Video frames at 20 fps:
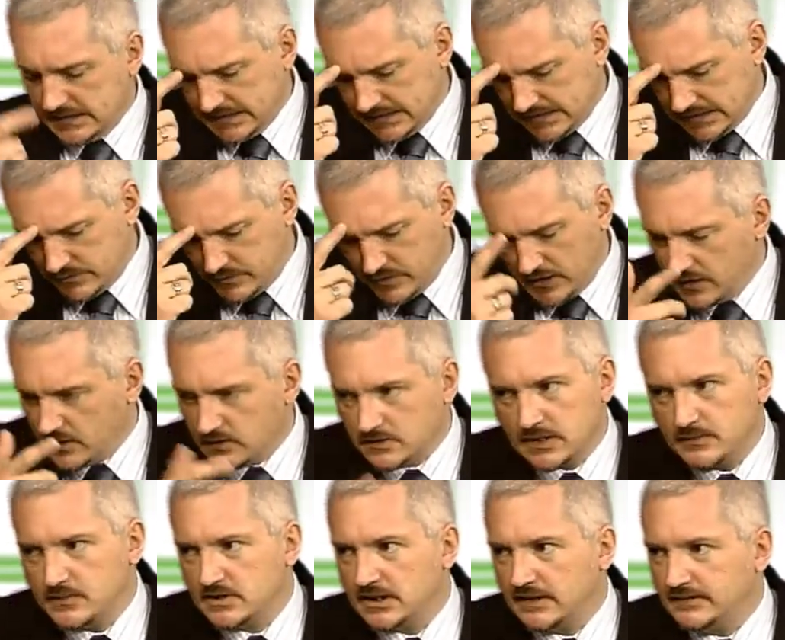it's been a long
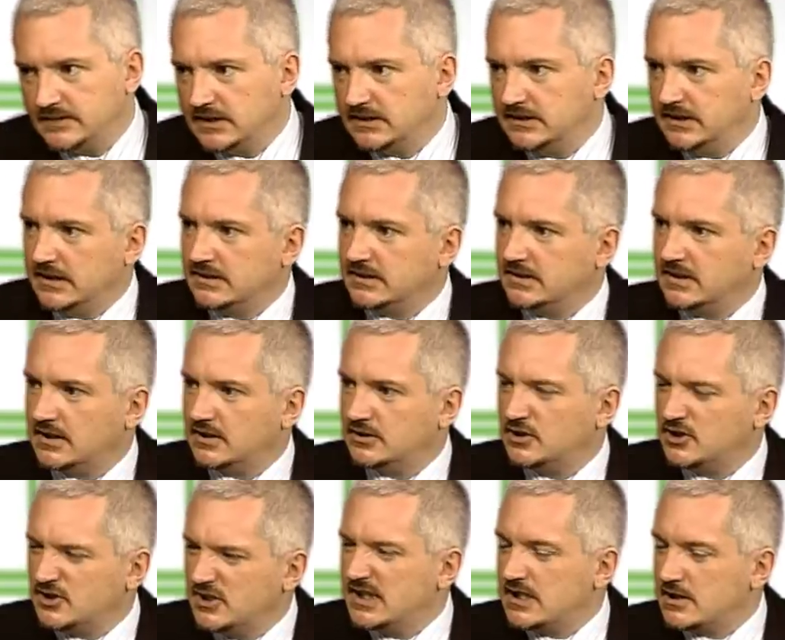time since I've done this, I
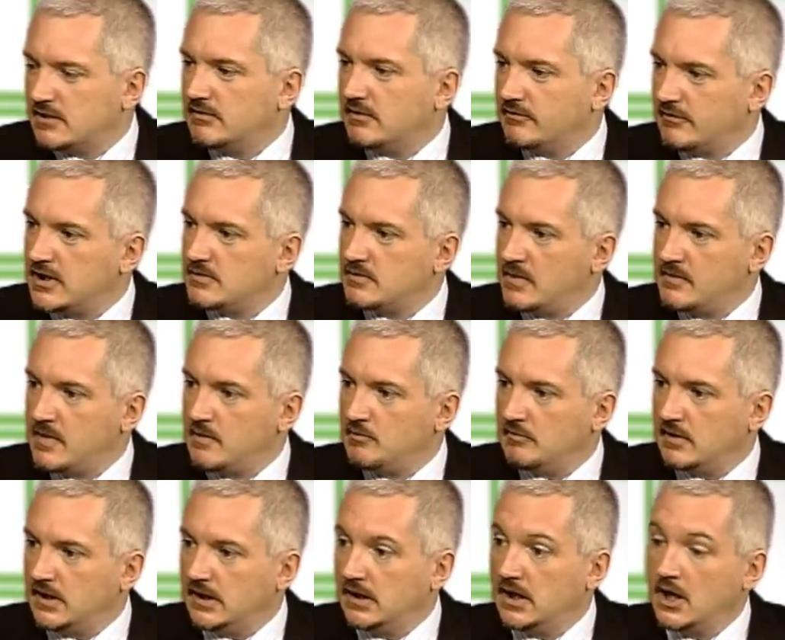just need to refresh my
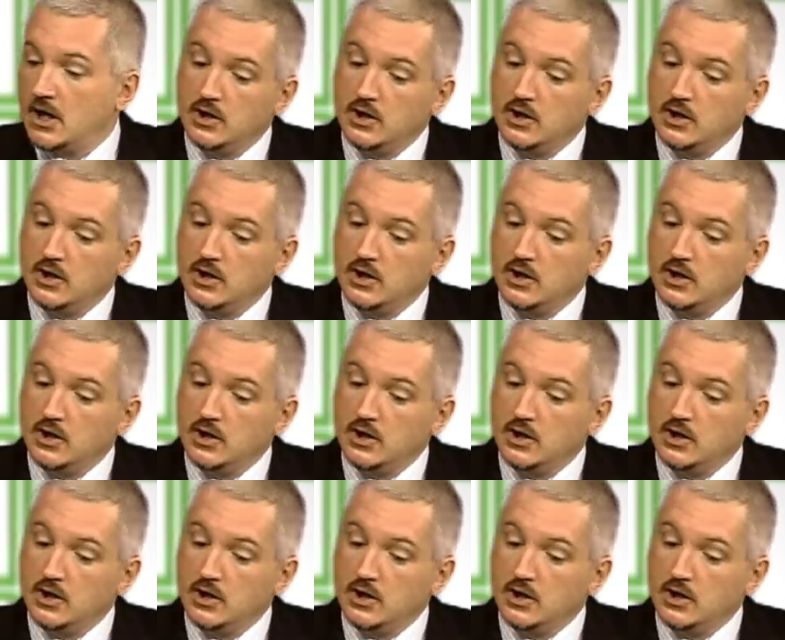memory,